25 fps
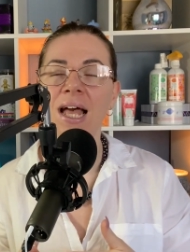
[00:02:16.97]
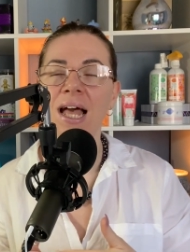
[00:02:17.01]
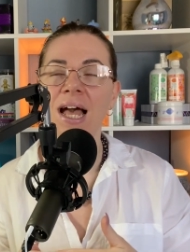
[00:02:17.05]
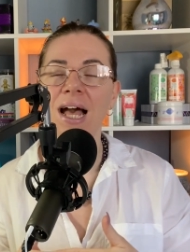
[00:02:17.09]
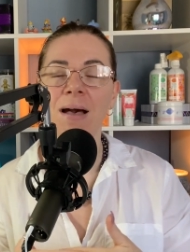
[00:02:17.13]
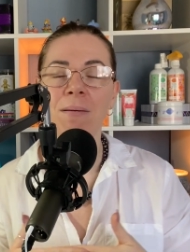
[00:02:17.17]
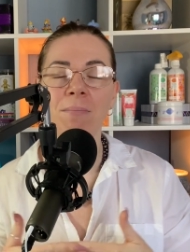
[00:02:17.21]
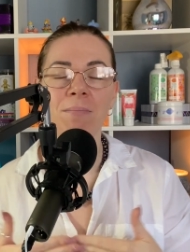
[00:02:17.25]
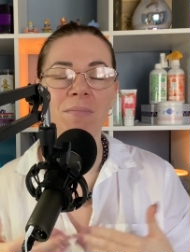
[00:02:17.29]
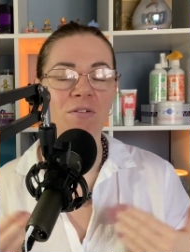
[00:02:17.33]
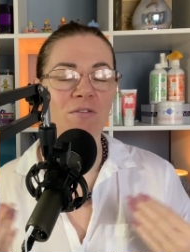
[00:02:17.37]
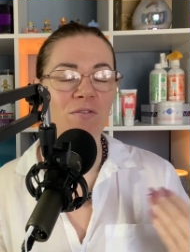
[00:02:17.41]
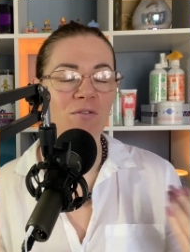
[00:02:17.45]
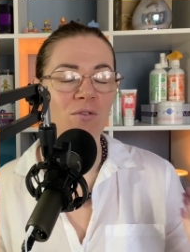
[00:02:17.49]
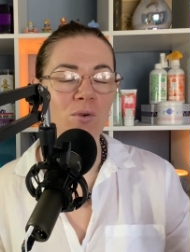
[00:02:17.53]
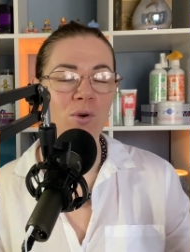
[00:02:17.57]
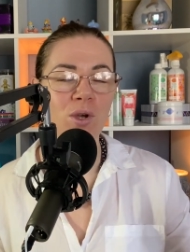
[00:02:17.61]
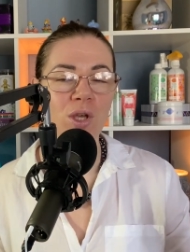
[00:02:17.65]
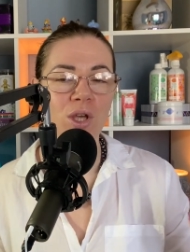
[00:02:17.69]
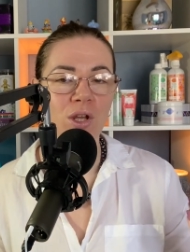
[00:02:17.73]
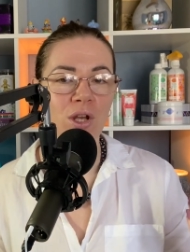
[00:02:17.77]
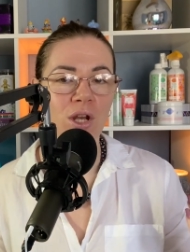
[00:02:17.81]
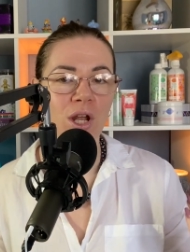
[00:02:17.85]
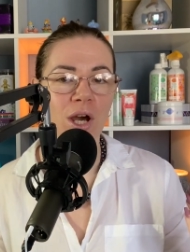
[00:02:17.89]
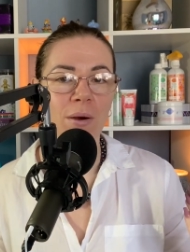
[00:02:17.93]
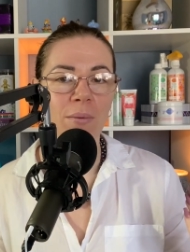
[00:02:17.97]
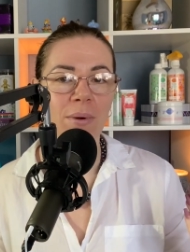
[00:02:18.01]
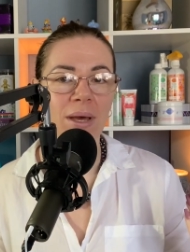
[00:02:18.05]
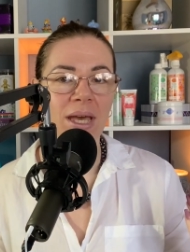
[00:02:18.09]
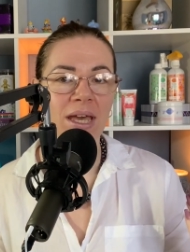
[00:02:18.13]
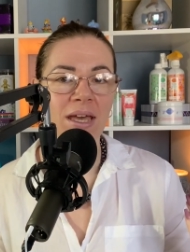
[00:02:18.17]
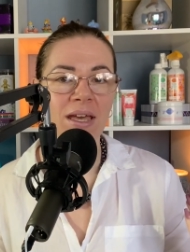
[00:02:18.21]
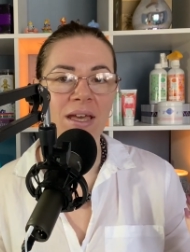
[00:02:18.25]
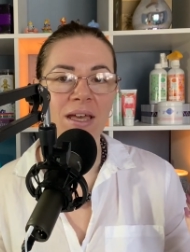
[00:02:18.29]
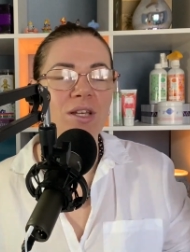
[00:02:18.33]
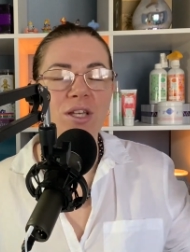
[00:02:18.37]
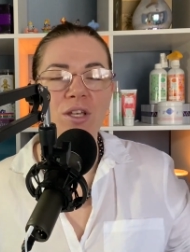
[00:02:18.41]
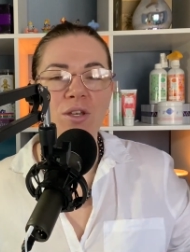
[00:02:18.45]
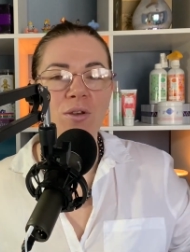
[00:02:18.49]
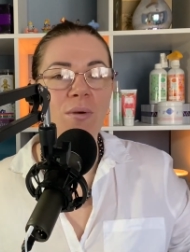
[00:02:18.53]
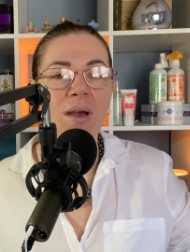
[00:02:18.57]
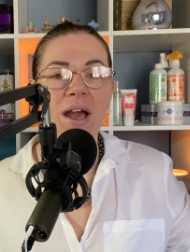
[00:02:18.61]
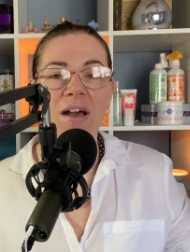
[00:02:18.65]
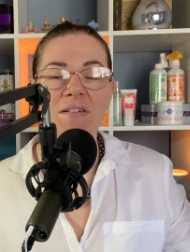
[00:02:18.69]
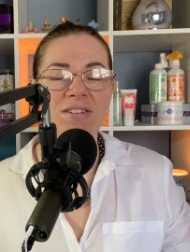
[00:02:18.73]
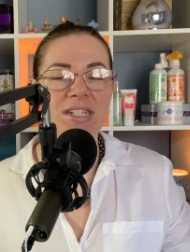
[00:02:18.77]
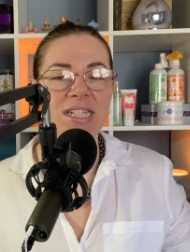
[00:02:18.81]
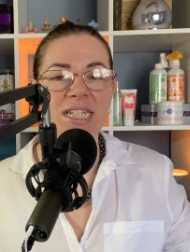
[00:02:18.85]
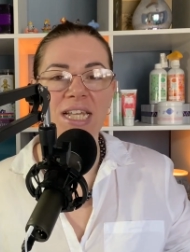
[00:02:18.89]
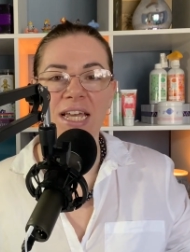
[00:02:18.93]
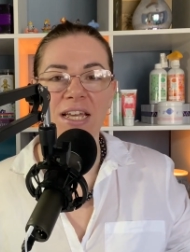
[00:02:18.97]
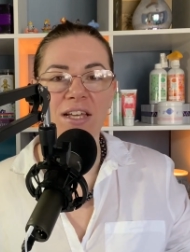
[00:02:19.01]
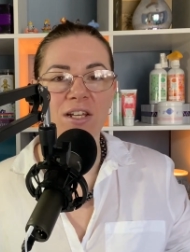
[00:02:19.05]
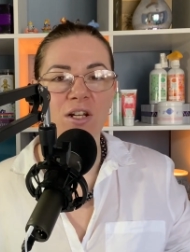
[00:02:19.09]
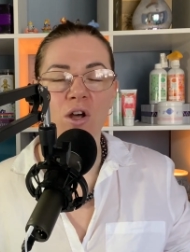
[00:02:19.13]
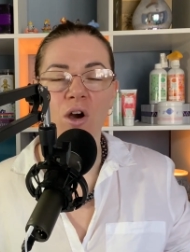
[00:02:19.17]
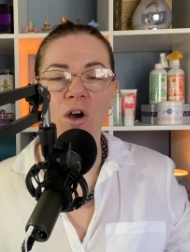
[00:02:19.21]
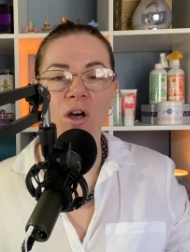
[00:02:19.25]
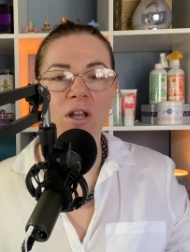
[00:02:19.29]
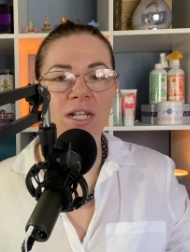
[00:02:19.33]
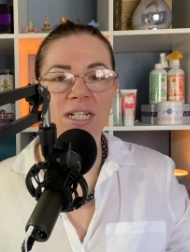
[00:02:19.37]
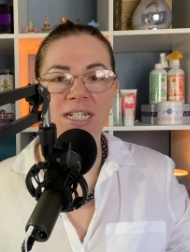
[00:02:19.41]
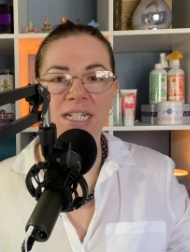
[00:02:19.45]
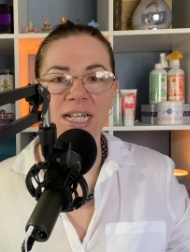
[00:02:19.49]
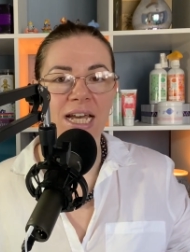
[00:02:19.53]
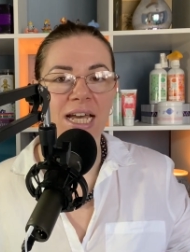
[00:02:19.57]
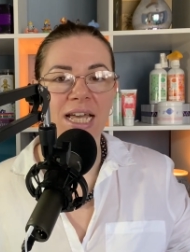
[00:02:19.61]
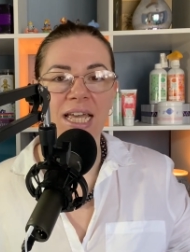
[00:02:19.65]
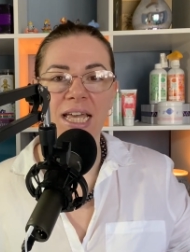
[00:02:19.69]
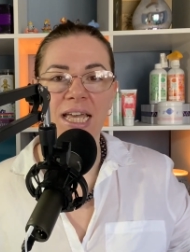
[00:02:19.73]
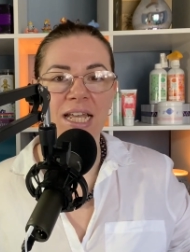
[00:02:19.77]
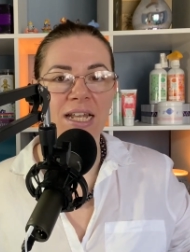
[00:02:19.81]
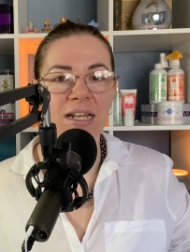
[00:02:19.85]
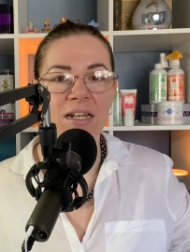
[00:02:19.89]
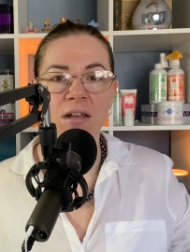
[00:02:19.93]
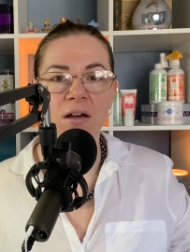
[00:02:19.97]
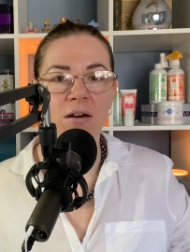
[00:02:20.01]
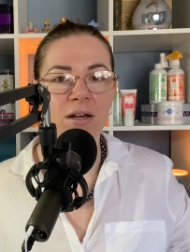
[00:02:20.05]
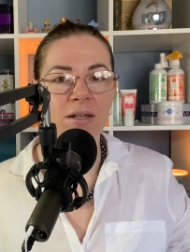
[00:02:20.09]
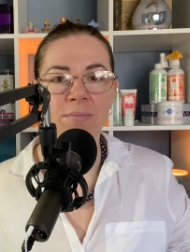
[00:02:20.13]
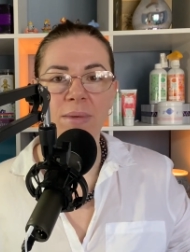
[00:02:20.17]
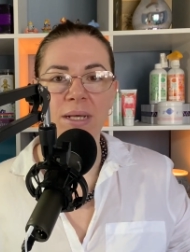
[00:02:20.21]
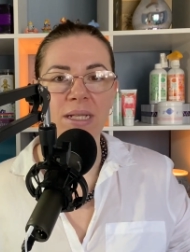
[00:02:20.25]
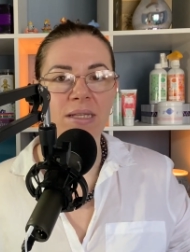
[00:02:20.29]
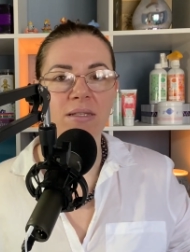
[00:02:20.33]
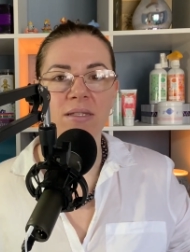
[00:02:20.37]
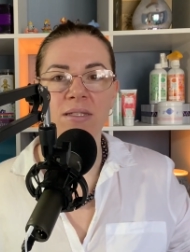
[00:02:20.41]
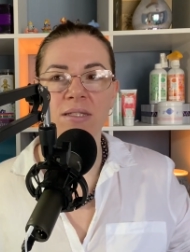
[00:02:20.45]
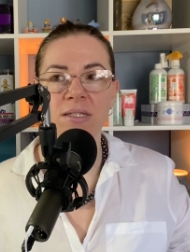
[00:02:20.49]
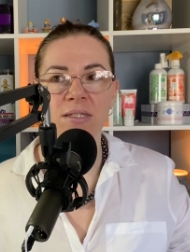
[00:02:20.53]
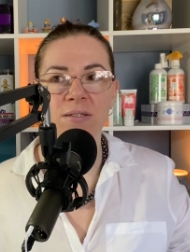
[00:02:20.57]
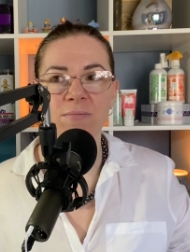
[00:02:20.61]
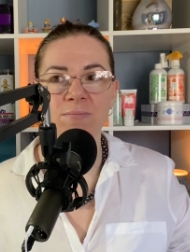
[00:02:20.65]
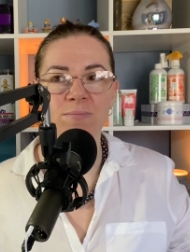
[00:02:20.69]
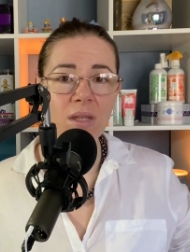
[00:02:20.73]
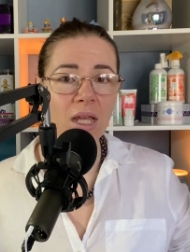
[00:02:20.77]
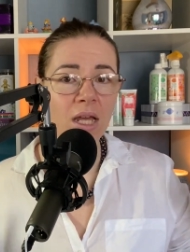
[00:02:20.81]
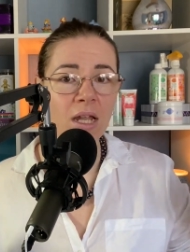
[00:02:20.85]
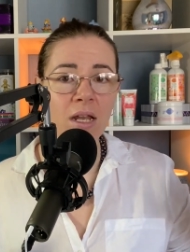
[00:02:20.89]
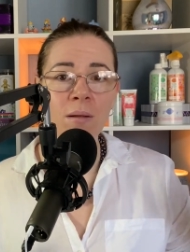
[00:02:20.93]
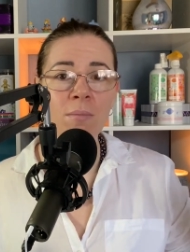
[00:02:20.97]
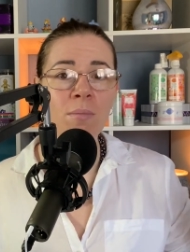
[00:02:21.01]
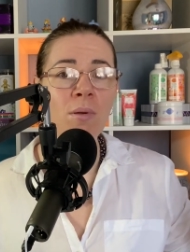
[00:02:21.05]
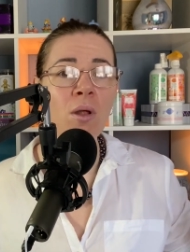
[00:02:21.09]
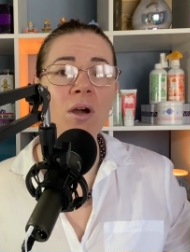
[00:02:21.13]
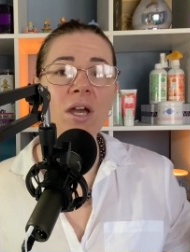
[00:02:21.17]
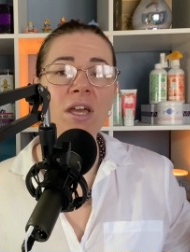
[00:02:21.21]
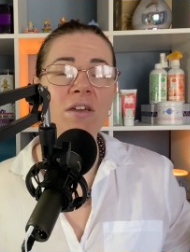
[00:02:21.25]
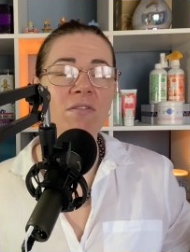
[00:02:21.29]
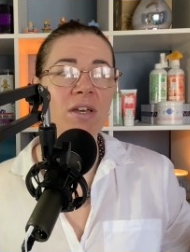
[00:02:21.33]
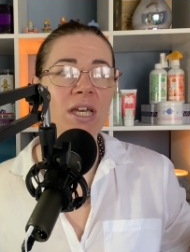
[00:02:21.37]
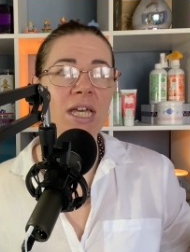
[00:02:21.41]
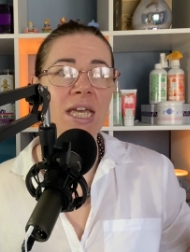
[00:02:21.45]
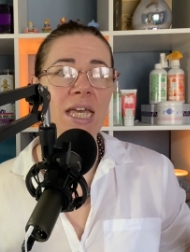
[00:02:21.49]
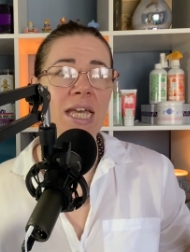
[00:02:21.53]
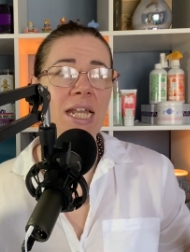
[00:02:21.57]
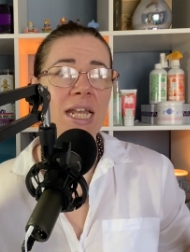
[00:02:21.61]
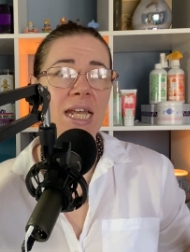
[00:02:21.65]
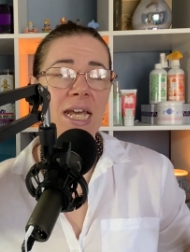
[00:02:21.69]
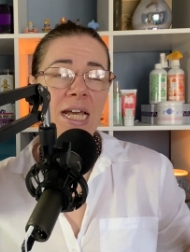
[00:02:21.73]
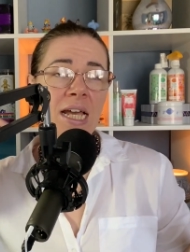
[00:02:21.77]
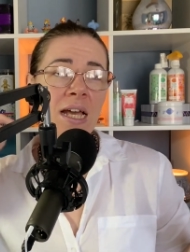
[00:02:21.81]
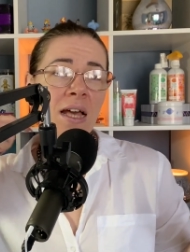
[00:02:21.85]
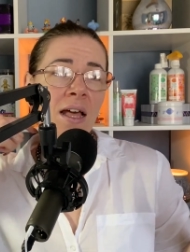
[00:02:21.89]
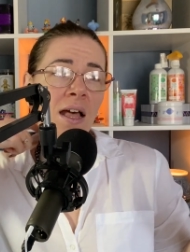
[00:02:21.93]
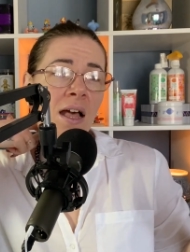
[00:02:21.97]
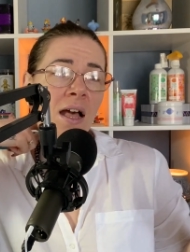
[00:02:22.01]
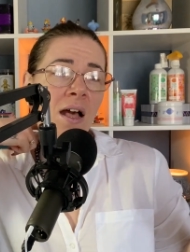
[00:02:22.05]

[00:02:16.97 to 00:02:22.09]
and before you know it, you haven't taken a holiday in 9 months. And I'm not even kidding.